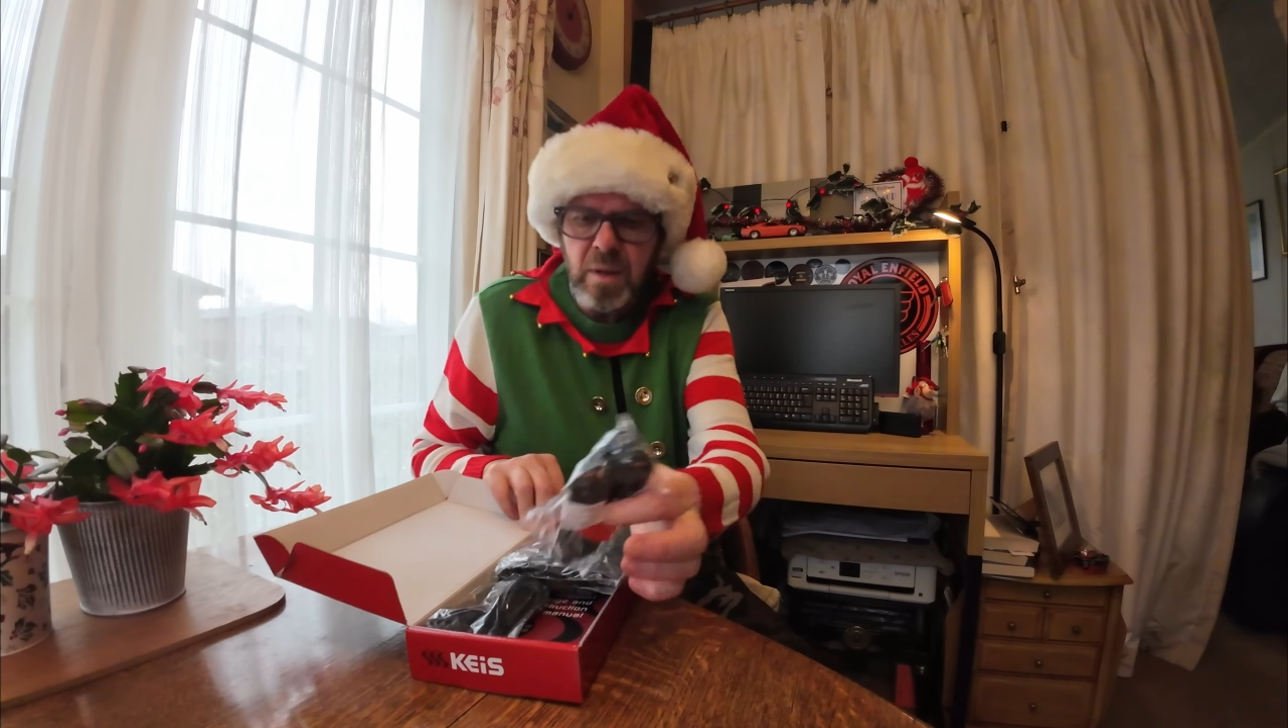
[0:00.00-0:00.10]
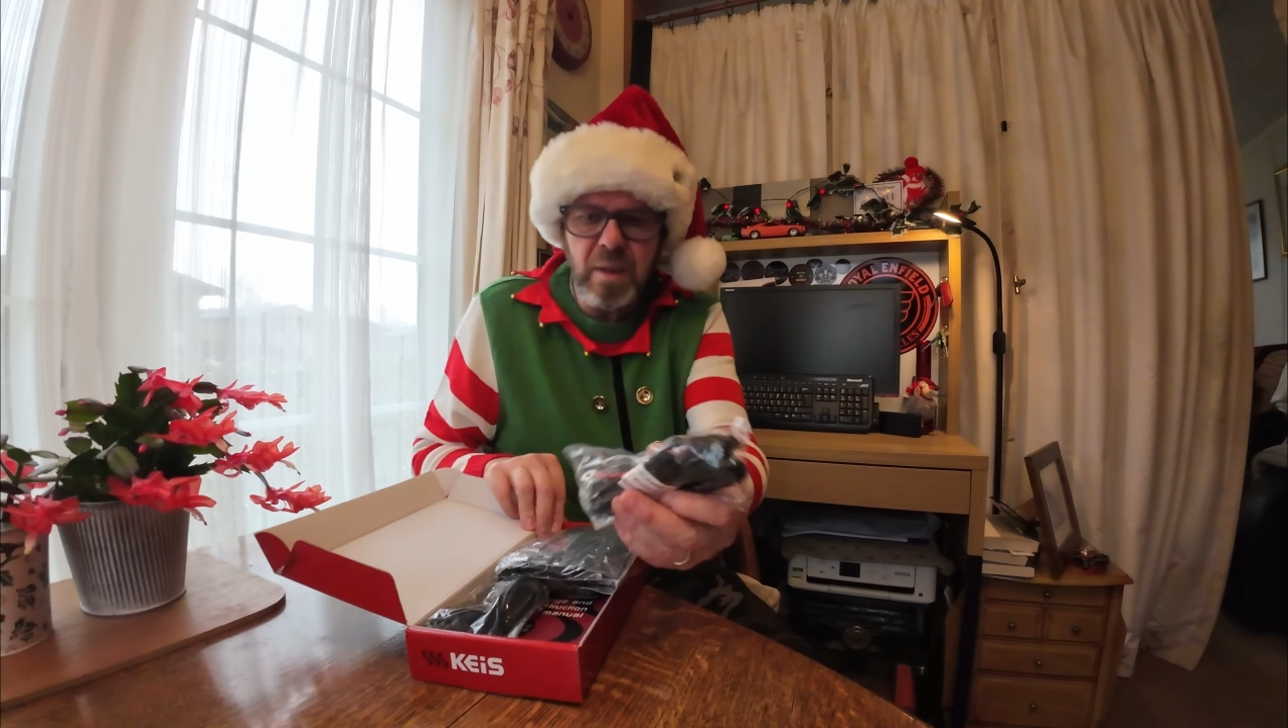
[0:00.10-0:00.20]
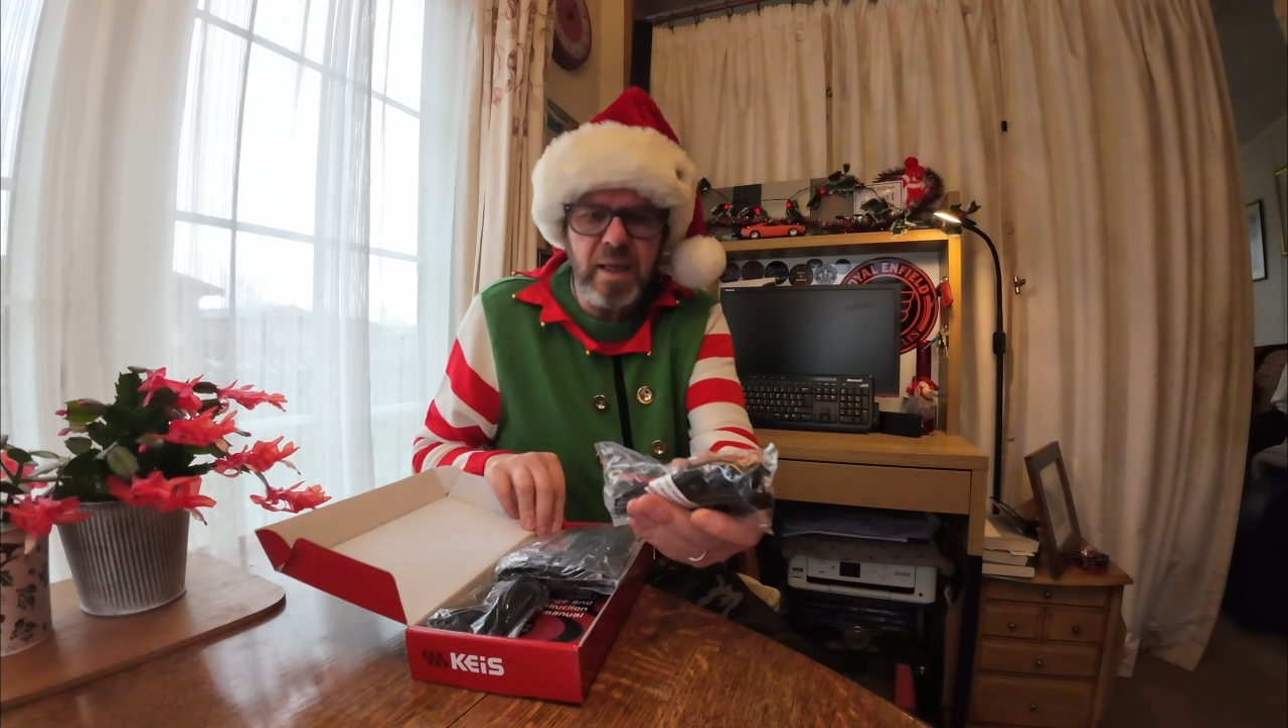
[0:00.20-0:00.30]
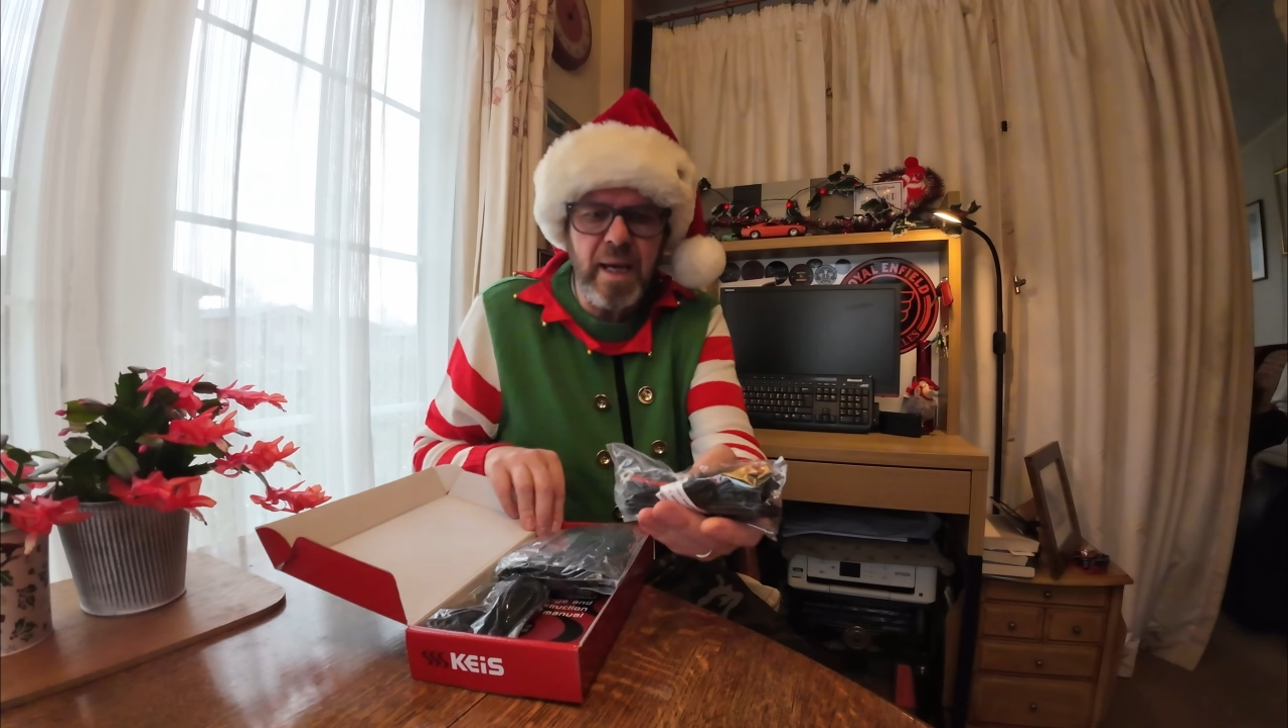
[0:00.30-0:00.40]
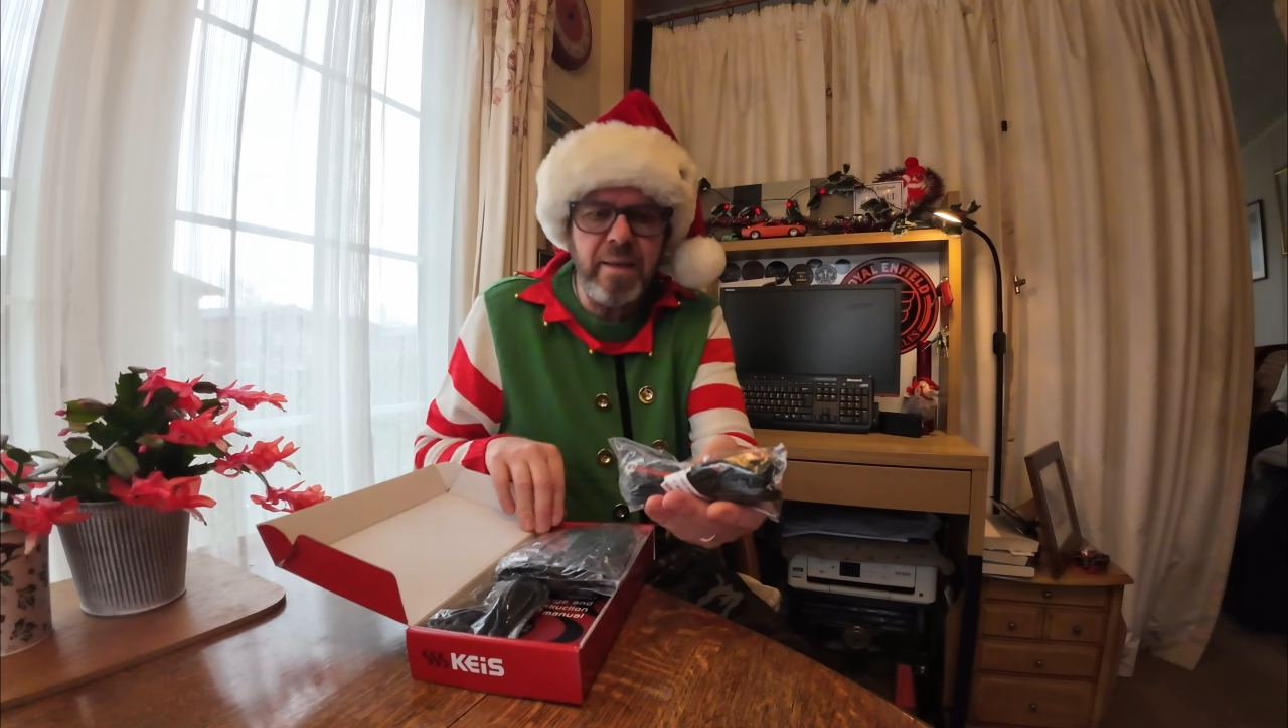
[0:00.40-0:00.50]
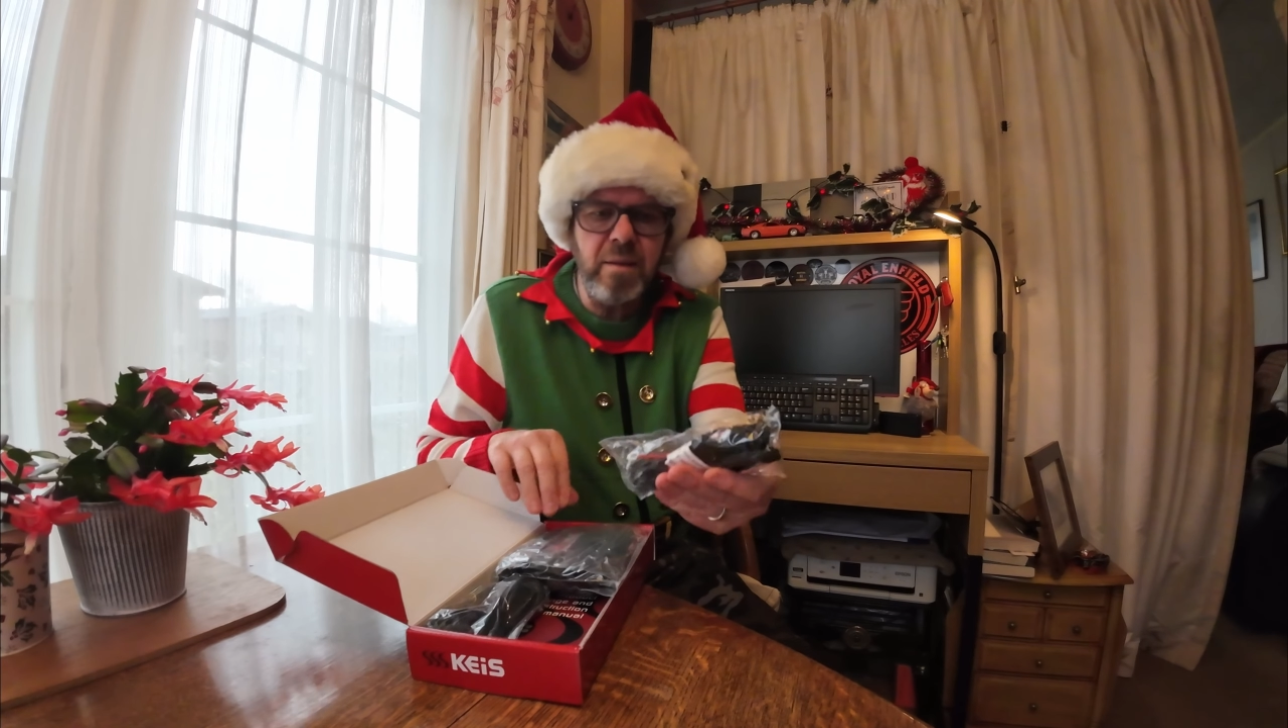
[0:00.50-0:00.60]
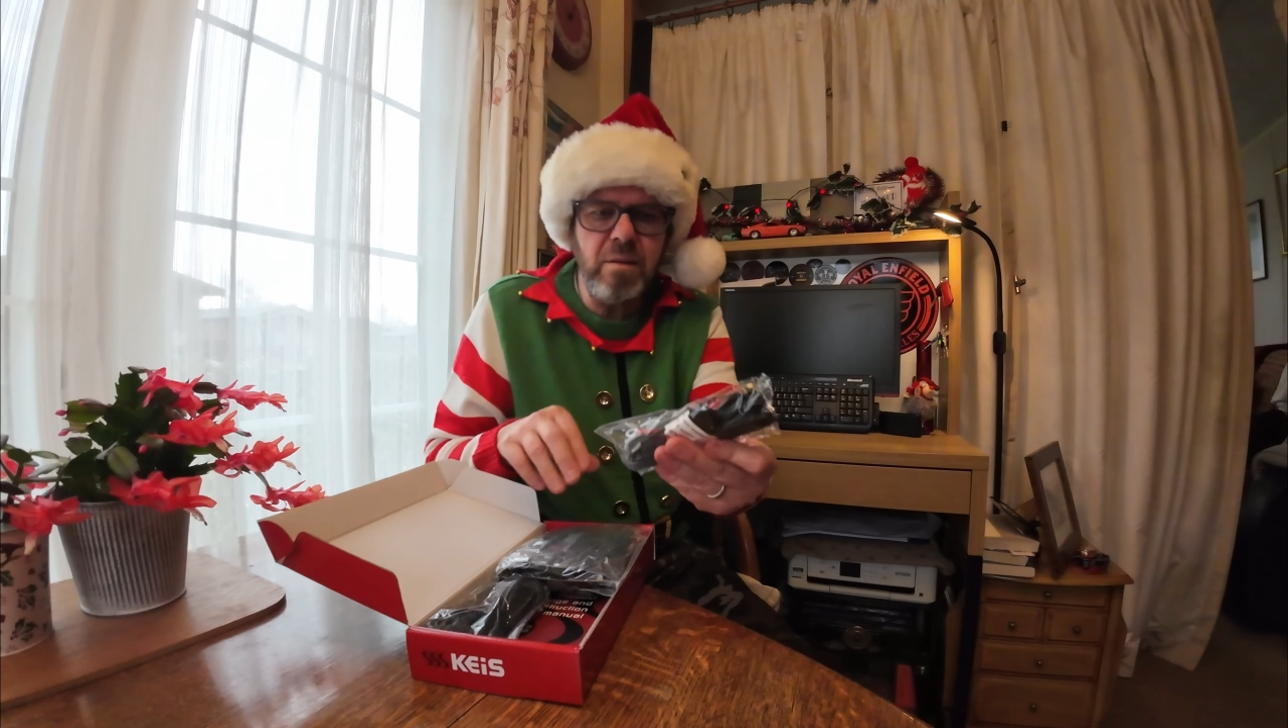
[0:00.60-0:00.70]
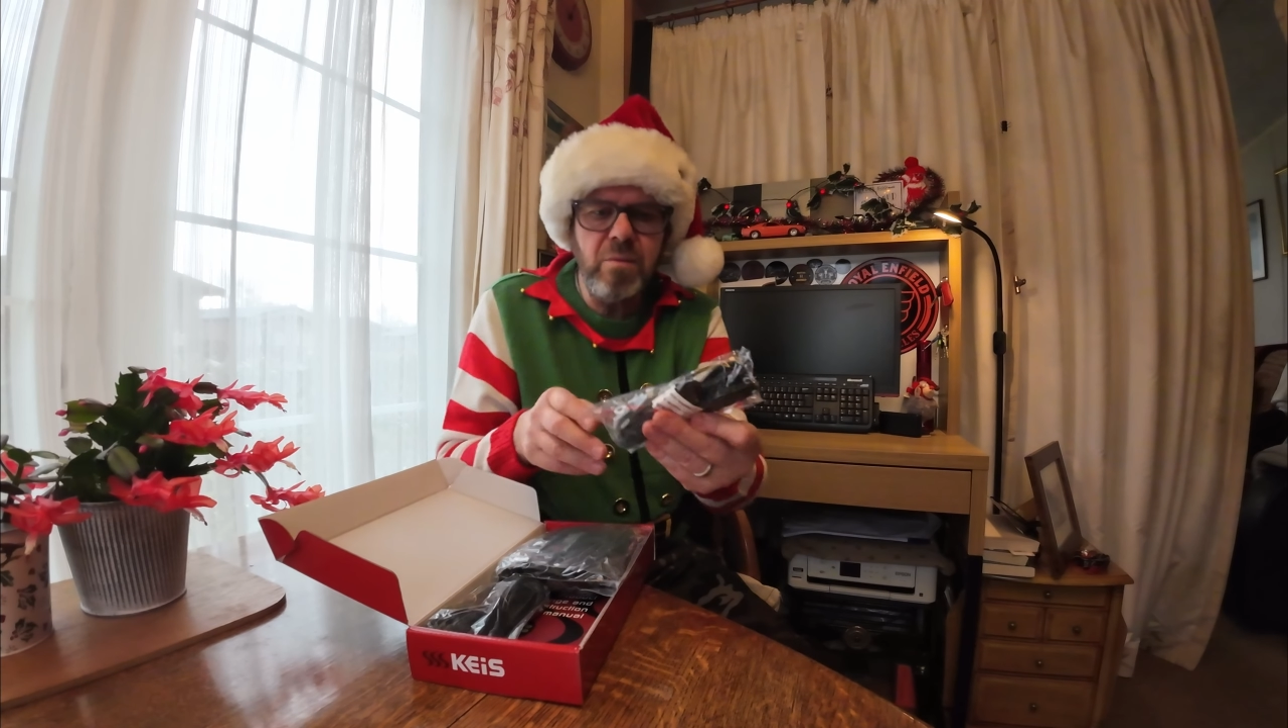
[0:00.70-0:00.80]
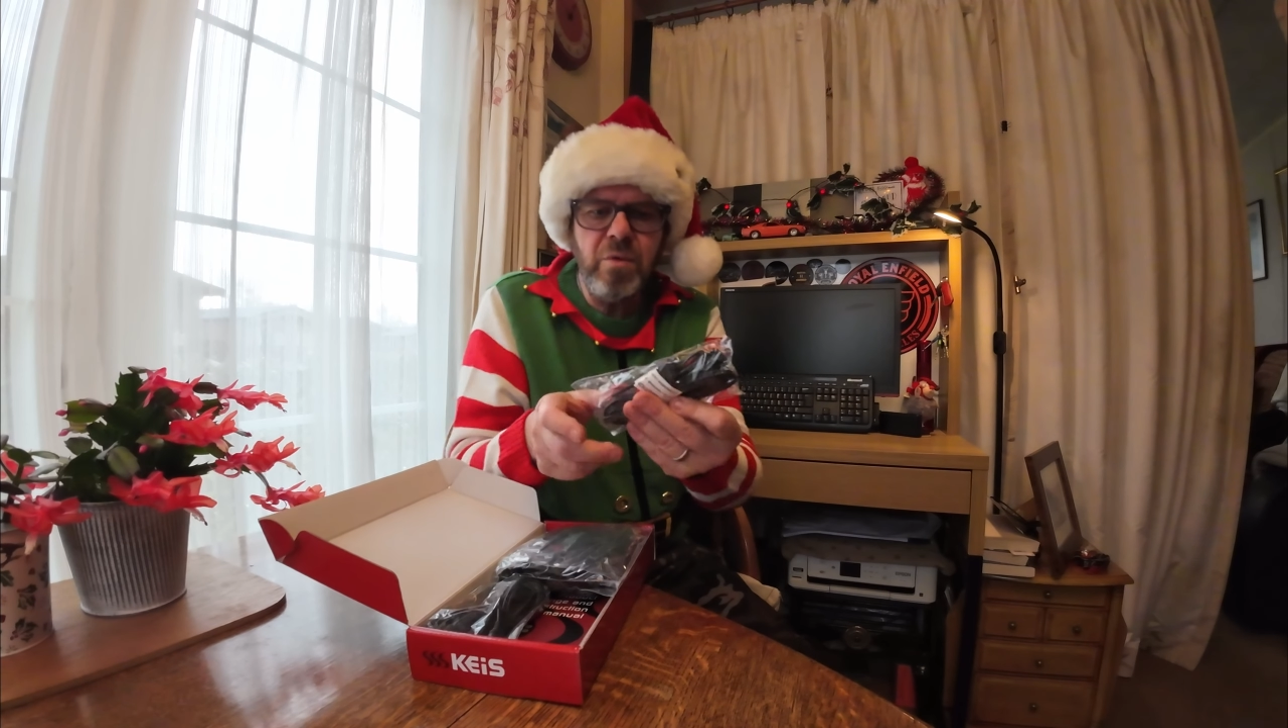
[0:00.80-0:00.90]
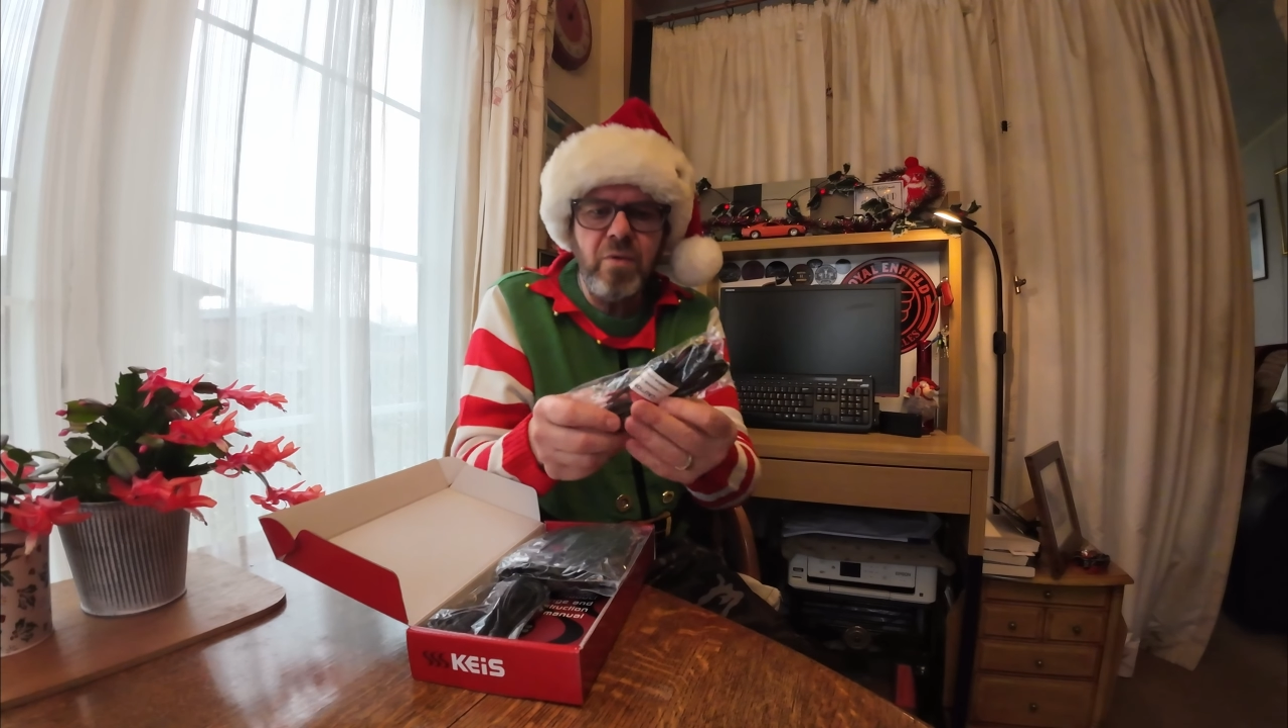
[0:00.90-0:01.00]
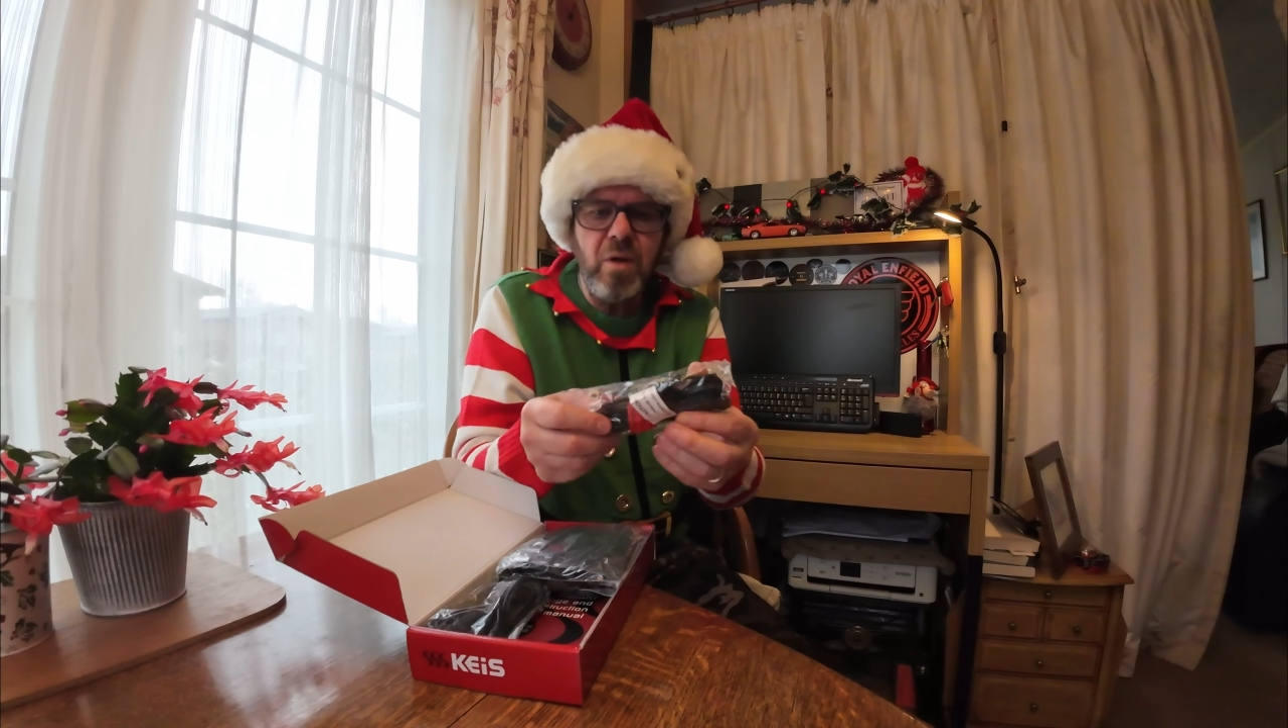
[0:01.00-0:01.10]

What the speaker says: Again, we've